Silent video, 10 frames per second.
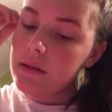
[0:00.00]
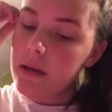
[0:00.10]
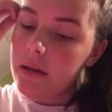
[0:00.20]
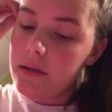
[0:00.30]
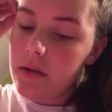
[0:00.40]

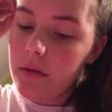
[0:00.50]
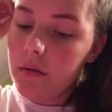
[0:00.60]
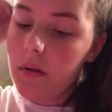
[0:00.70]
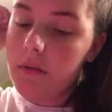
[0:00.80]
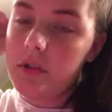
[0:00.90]
Day
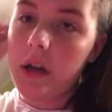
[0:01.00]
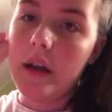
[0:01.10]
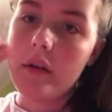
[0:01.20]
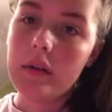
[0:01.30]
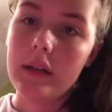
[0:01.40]
two of
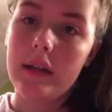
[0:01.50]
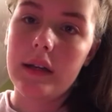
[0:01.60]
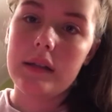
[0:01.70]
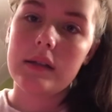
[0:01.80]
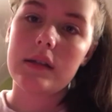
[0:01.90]
tryout
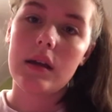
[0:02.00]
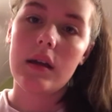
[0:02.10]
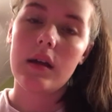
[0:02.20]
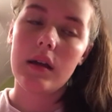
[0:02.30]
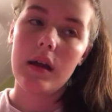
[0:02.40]
clinics.
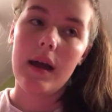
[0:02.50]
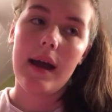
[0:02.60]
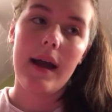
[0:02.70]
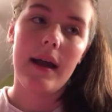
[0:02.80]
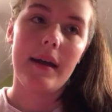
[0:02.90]

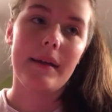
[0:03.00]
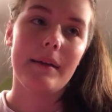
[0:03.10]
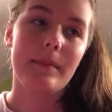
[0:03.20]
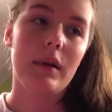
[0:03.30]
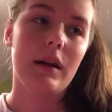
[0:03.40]

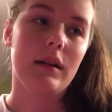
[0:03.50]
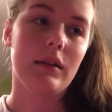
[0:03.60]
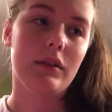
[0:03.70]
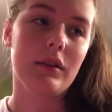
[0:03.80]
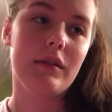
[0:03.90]
I'm a
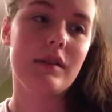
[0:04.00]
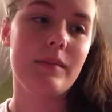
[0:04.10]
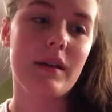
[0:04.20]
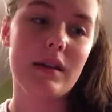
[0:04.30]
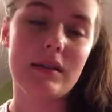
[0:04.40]
little nervous
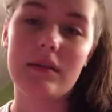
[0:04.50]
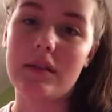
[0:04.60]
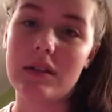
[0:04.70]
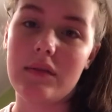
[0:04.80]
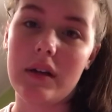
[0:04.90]
because of
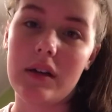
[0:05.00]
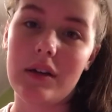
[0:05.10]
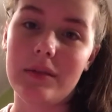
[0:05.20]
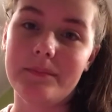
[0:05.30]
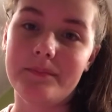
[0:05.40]
this finger.